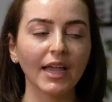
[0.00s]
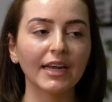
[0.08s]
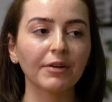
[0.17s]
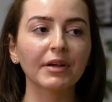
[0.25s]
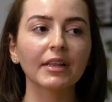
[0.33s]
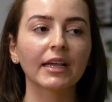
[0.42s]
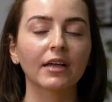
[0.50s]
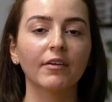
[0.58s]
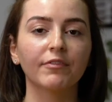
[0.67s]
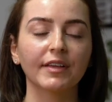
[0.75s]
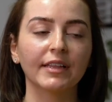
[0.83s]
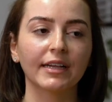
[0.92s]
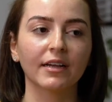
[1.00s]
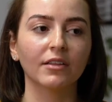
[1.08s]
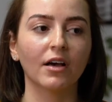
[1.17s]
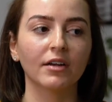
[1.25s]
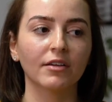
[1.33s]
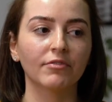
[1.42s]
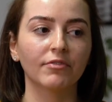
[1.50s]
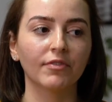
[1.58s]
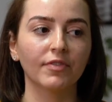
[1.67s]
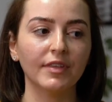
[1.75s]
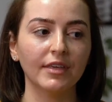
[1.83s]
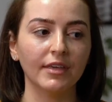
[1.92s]
And I feel like a lot of
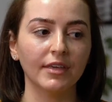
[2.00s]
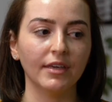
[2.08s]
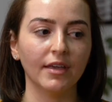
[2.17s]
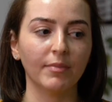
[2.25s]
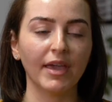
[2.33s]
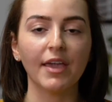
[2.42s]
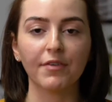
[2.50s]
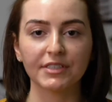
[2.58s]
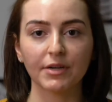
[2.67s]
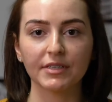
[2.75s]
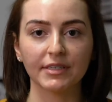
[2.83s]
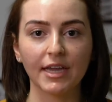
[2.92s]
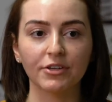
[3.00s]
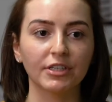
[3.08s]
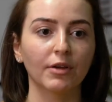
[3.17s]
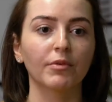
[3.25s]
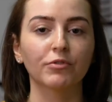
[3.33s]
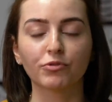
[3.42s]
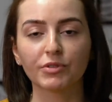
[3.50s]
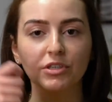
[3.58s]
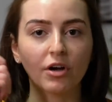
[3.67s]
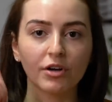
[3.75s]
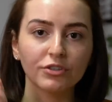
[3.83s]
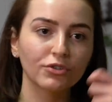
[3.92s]
the behaviors I was engaging in, which was
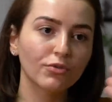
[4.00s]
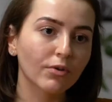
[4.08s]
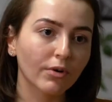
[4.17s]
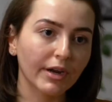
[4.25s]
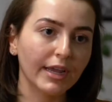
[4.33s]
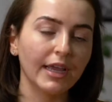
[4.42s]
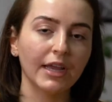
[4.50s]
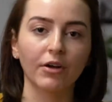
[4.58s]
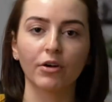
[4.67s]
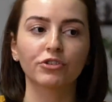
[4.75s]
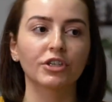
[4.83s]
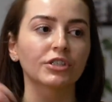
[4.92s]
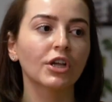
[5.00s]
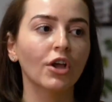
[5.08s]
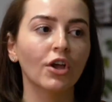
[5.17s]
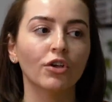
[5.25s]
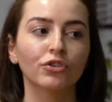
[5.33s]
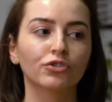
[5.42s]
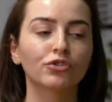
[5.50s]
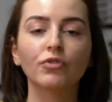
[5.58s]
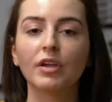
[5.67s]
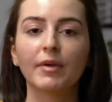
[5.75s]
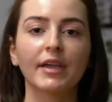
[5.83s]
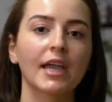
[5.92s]
contouring or just
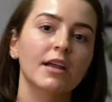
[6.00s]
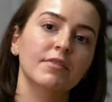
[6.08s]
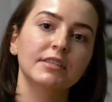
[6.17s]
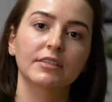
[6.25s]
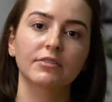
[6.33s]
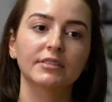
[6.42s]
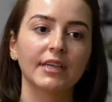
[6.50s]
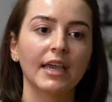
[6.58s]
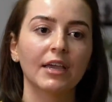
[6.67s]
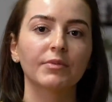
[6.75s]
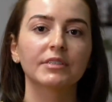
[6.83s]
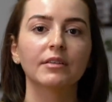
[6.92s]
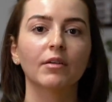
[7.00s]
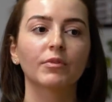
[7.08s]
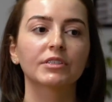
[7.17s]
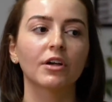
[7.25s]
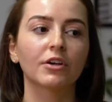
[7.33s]
doing my hair every single day, was